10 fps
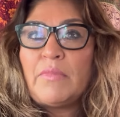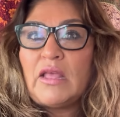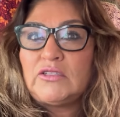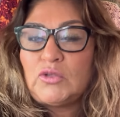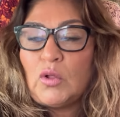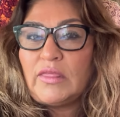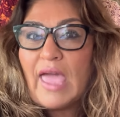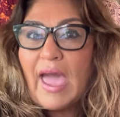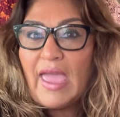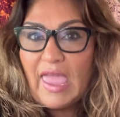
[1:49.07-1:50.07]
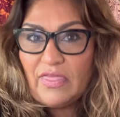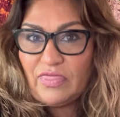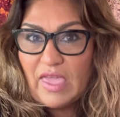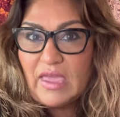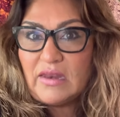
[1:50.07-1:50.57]
sold that, and
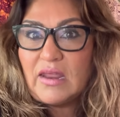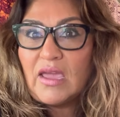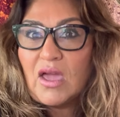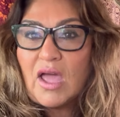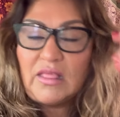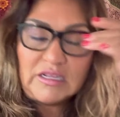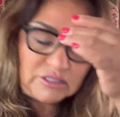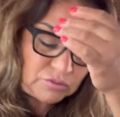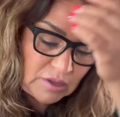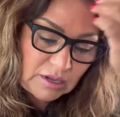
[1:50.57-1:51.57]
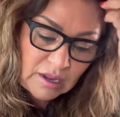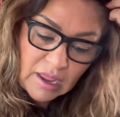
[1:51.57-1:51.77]
then got this one.